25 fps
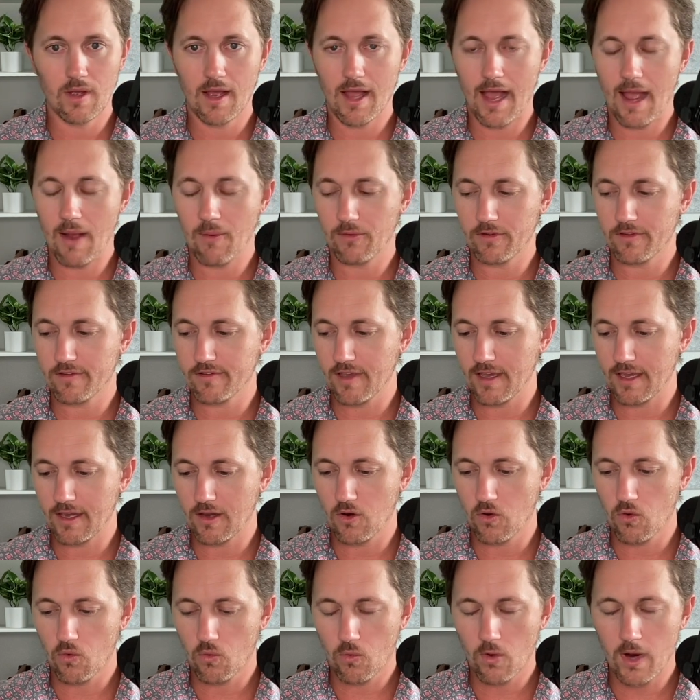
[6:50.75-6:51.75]
I would say
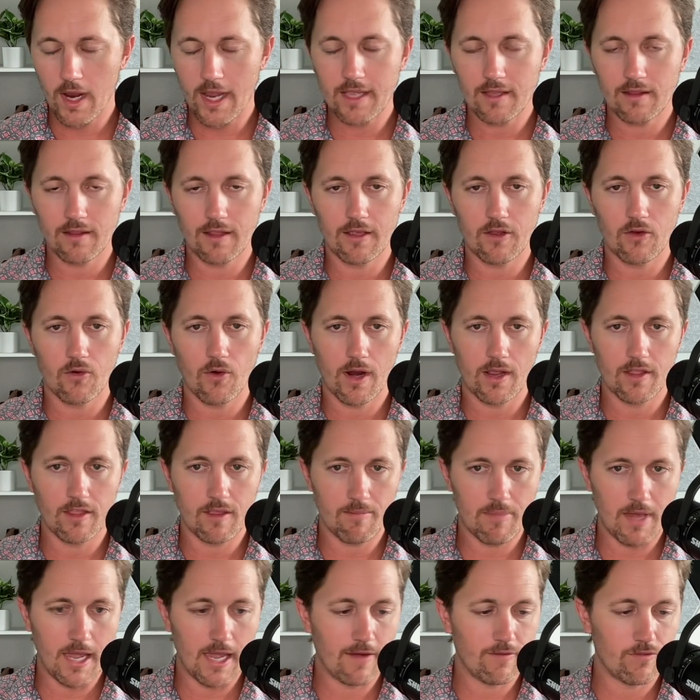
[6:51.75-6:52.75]
greatly, greatly
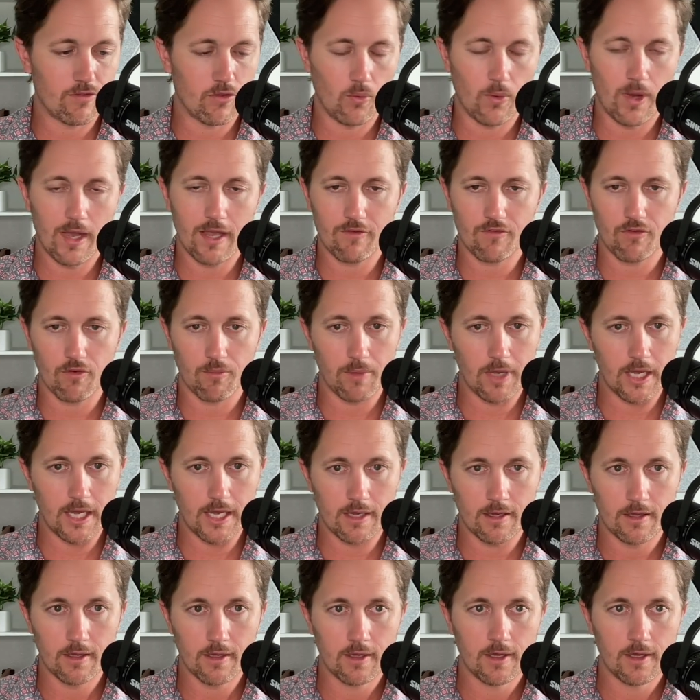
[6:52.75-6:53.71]
paved the way for me.